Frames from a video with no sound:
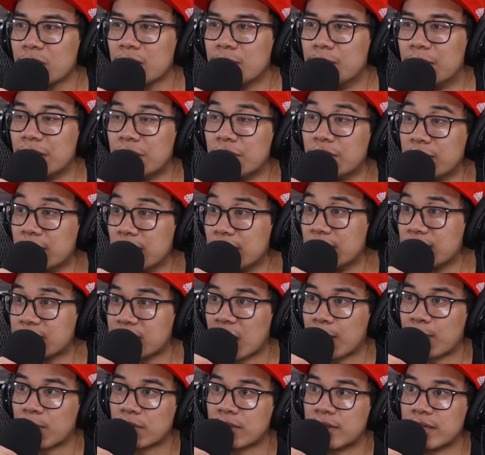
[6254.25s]
But you need these
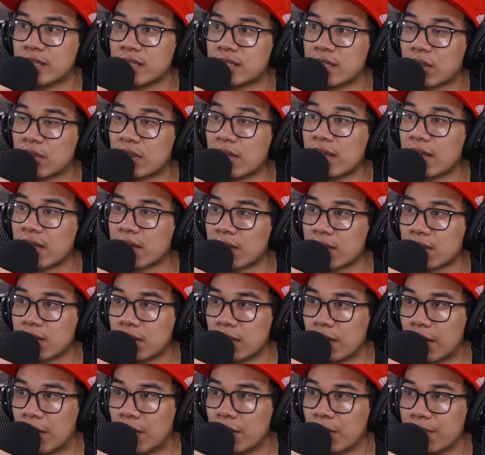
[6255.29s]
type of things to think,
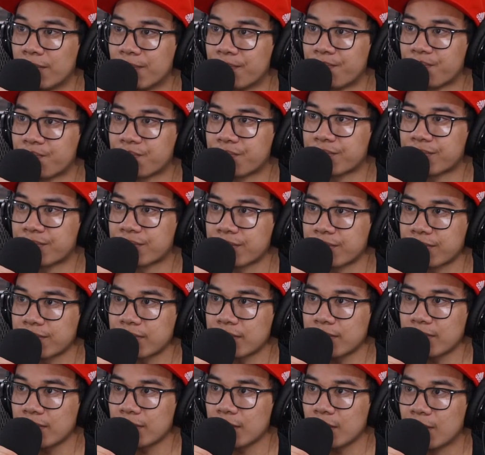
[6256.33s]
you know?
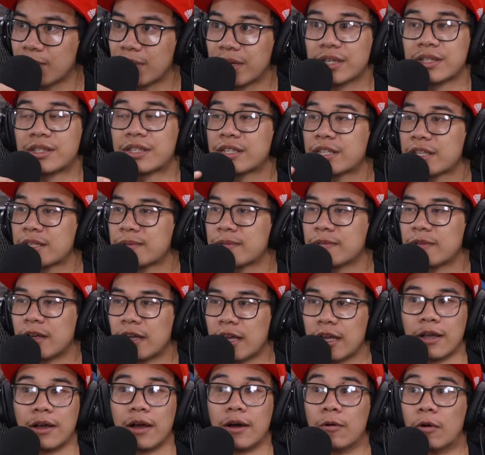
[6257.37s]
Because this is
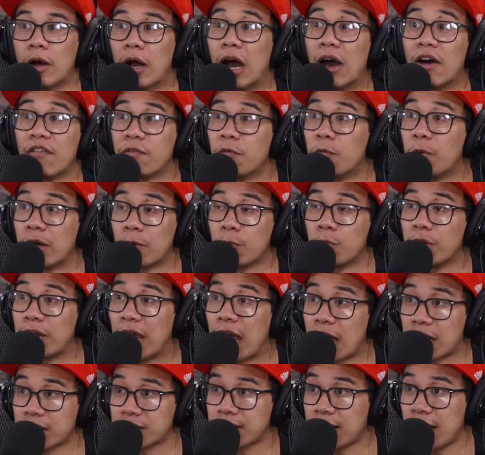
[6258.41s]
of what would
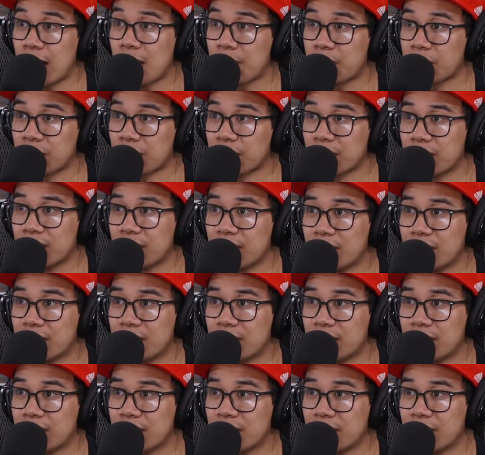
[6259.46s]
actually happen.